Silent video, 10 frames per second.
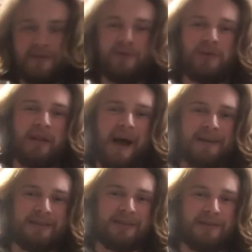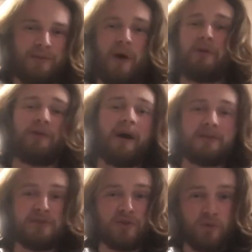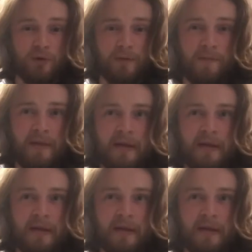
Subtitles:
relaxing while you're not in school.